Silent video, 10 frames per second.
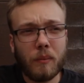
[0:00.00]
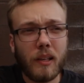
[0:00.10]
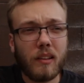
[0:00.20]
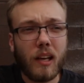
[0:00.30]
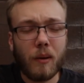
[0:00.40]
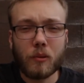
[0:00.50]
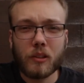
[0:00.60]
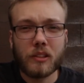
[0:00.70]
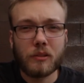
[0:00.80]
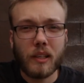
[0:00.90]
be a lot
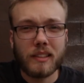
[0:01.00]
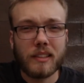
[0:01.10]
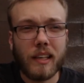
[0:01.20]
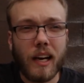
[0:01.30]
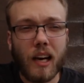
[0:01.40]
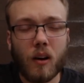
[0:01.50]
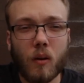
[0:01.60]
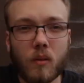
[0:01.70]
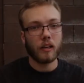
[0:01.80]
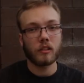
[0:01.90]
more stressed
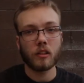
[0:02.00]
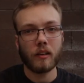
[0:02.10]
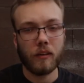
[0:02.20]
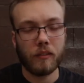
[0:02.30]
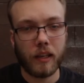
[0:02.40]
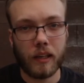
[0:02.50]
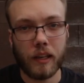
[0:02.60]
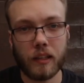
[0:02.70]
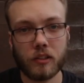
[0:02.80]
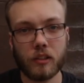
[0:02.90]
now. I also have
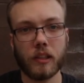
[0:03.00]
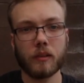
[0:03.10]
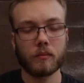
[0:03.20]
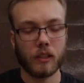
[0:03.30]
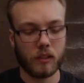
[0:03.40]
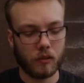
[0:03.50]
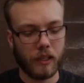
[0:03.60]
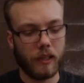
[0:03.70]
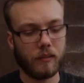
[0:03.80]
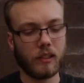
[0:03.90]
ADHD. That's why
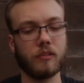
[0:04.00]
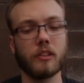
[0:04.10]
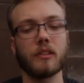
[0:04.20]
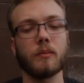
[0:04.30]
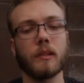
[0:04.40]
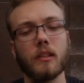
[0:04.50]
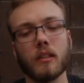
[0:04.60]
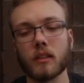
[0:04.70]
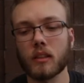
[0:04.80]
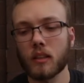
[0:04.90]
I have this fidget
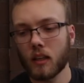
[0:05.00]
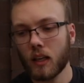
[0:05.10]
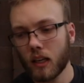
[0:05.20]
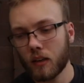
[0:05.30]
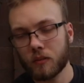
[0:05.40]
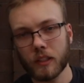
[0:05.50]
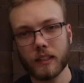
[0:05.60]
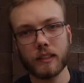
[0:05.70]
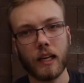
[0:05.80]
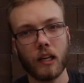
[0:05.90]
spinner. For
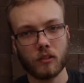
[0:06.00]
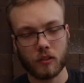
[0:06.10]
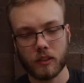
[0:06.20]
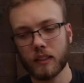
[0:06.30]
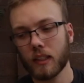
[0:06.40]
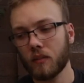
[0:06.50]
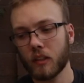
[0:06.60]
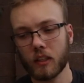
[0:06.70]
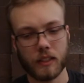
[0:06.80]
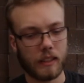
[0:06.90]
these casual sit-down
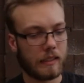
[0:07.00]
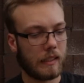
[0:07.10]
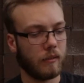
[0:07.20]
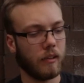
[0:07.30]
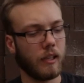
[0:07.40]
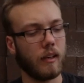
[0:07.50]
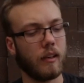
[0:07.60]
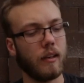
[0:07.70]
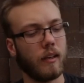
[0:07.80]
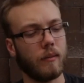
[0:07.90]
videos like this, I think
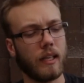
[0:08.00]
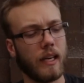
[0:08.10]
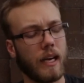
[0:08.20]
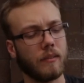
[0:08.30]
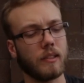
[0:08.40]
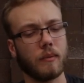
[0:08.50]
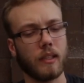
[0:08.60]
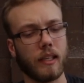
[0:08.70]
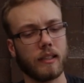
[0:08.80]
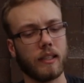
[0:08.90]
I'm gonna have
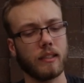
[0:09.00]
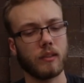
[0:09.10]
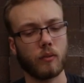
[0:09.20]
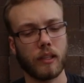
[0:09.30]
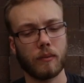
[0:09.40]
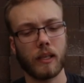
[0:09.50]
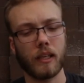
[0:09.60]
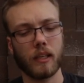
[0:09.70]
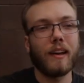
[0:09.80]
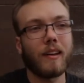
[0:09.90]
something like this with
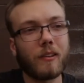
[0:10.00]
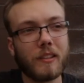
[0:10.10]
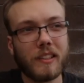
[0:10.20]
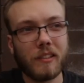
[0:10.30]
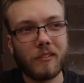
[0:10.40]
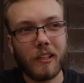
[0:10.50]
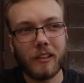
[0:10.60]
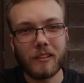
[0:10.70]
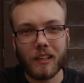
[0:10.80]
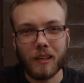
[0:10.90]
me. And of course, these
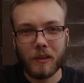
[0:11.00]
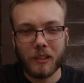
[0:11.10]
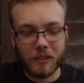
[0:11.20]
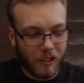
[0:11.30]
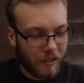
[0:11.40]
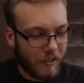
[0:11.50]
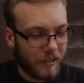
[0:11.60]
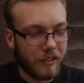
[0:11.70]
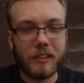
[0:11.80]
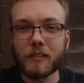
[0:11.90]
videos are much harder
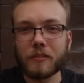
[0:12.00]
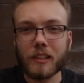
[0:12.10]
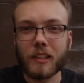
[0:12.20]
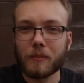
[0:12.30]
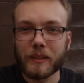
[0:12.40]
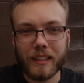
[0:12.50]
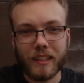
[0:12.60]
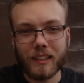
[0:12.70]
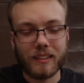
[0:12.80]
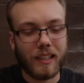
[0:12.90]
to film
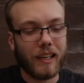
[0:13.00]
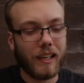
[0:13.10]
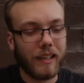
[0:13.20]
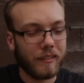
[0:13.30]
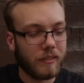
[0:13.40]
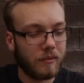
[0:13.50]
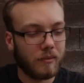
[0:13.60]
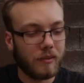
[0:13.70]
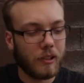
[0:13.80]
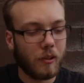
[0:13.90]
because I
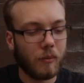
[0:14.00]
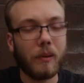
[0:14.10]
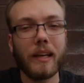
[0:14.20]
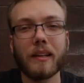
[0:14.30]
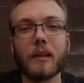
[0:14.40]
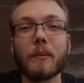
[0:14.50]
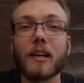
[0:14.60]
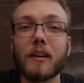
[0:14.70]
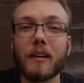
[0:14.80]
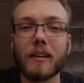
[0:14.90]
don't plan them at
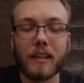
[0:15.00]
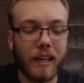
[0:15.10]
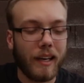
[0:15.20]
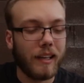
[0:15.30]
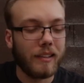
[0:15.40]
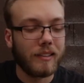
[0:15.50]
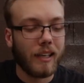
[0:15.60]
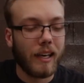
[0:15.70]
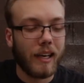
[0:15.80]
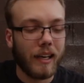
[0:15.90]
all, and
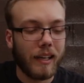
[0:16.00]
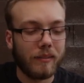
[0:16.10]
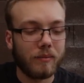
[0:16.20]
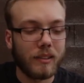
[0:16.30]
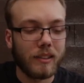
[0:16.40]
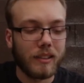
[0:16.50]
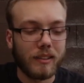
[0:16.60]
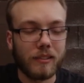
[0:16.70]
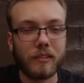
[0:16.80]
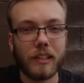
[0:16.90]
I
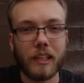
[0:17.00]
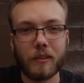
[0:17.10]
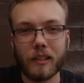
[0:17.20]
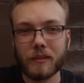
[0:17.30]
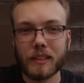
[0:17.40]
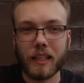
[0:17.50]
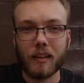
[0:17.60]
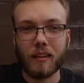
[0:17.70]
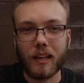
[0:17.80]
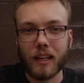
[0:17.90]
forget what I'm
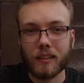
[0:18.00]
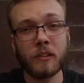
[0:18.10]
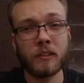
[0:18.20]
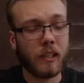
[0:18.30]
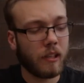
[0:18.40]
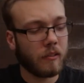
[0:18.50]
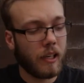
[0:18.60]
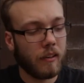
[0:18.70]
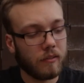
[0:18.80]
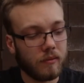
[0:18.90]
saying a lot. If you stuck
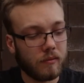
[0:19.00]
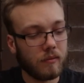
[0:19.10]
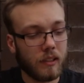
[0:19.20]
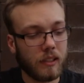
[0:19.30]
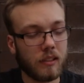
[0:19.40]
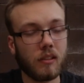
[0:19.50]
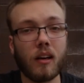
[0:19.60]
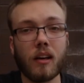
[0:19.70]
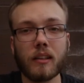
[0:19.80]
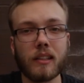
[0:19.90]
around this
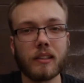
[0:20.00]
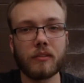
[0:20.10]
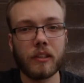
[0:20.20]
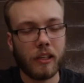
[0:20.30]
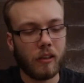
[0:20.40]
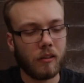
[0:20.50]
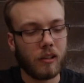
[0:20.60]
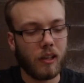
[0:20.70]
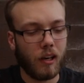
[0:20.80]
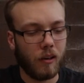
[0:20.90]
long in this video,
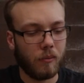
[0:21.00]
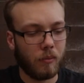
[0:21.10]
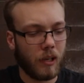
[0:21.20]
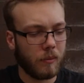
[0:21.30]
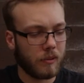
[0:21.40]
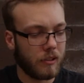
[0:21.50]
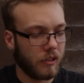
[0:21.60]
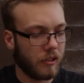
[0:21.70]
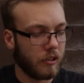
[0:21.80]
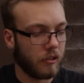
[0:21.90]
props to
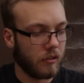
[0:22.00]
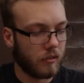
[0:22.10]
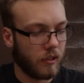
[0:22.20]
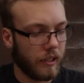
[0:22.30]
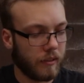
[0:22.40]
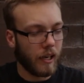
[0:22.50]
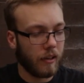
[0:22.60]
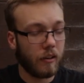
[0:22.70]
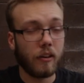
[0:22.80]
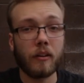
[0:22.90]
you. Like,
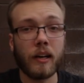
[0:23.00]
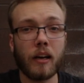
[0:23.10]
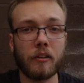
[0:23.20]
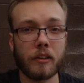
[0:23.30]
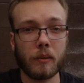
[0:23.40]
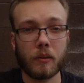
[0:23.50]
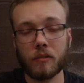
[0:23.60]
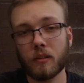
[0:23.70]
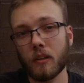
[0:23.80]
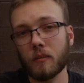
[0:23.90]
I don't know how you're able to
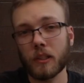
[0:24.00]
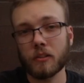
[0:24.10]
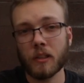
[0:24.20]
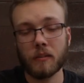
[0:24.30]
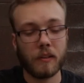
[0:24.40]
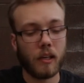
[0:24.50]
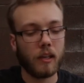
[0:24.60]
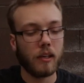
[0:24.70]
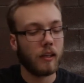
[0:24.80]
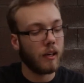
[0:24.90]
follow my train of thought.